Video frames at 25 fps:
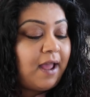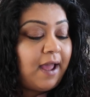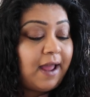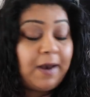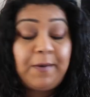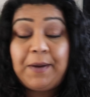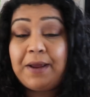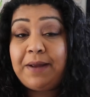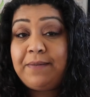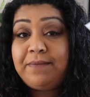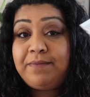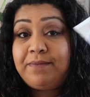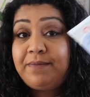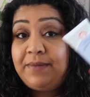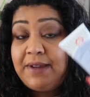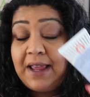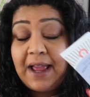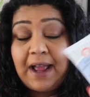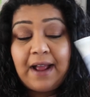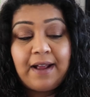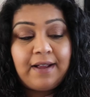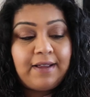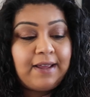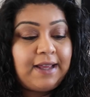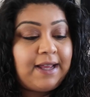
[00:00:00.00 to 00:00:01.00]
Anyway,
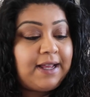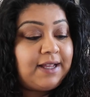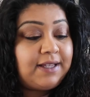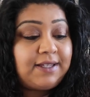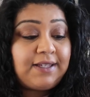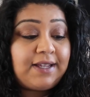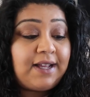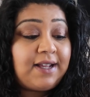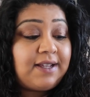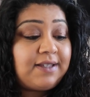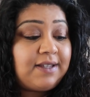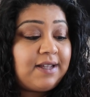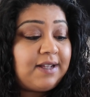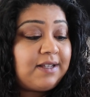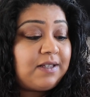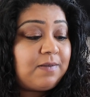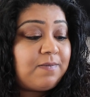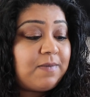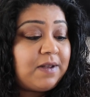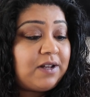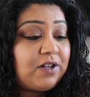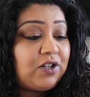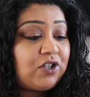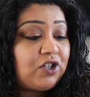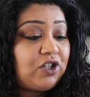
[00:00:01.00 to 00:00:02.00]
yeah, it says it's
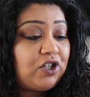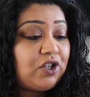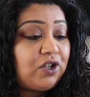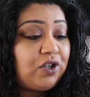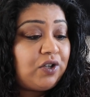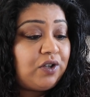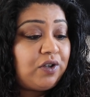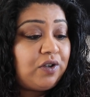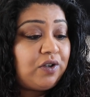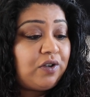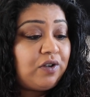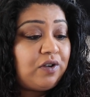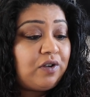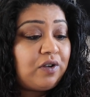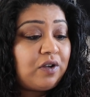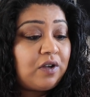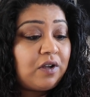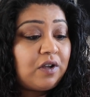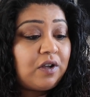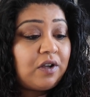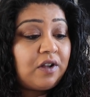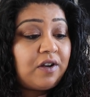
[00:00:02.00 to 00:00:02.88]
meant to